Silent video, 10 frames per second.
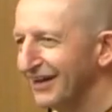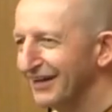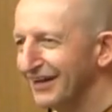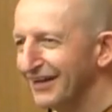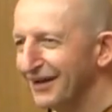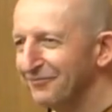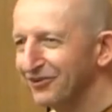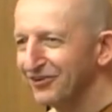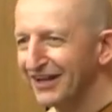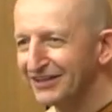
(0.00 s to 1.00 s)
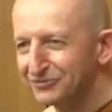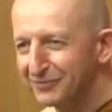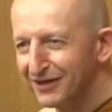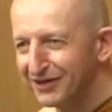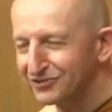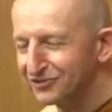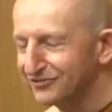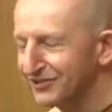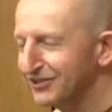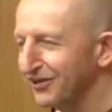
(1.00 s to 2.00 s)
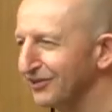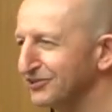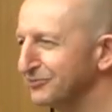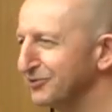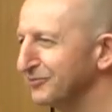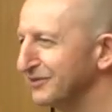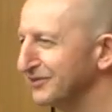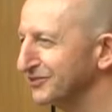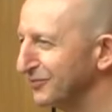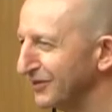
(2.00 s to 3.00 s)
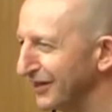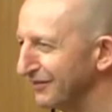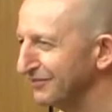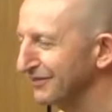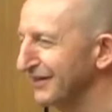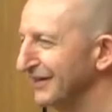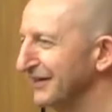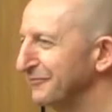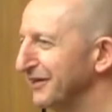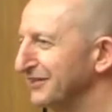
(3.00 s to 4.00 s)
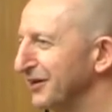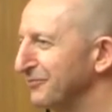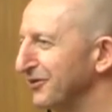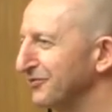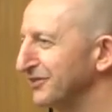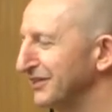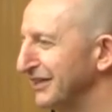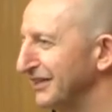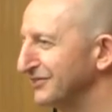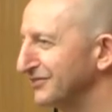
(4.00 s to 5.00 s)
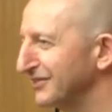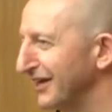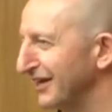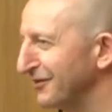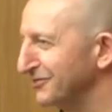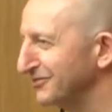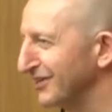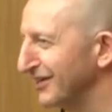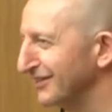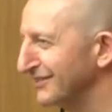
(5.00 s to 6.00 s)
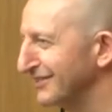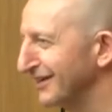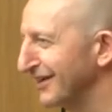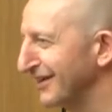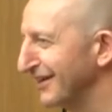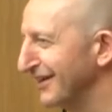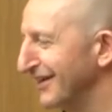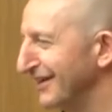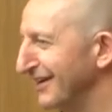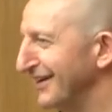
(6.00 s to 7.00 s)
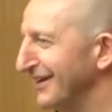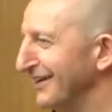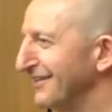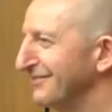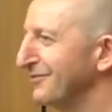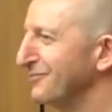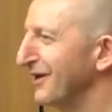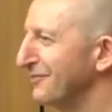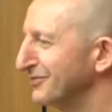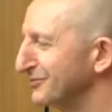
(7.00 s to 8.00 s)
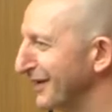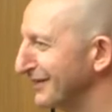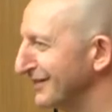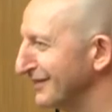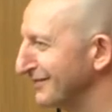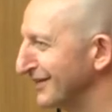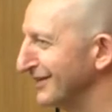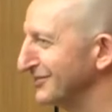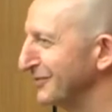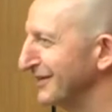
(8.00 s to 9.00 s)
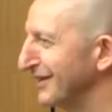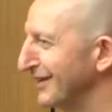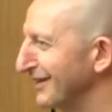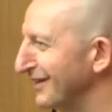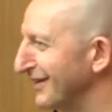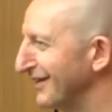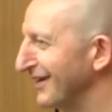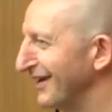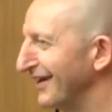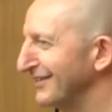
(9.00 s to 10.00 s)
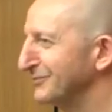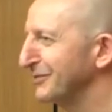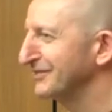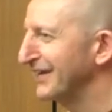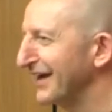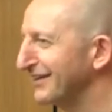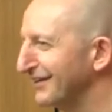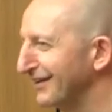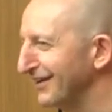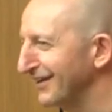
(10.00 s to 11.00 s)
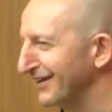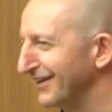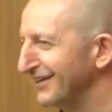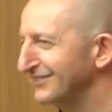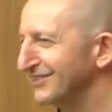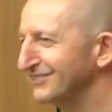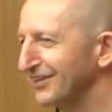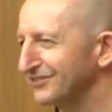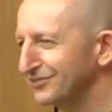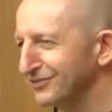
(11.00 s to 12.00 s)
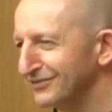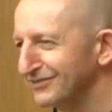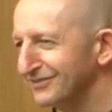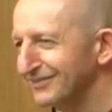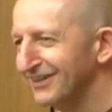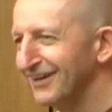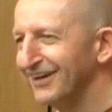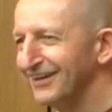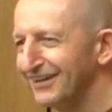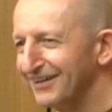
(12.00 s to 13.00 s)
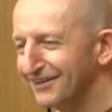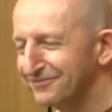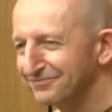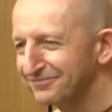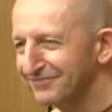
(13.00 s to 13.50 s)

again, I'm not an expert or very knowledgeable, but just what I've picked up over the years, and I would say that uh, from my perspective, he has been a, a spectacularly successful uh, leader,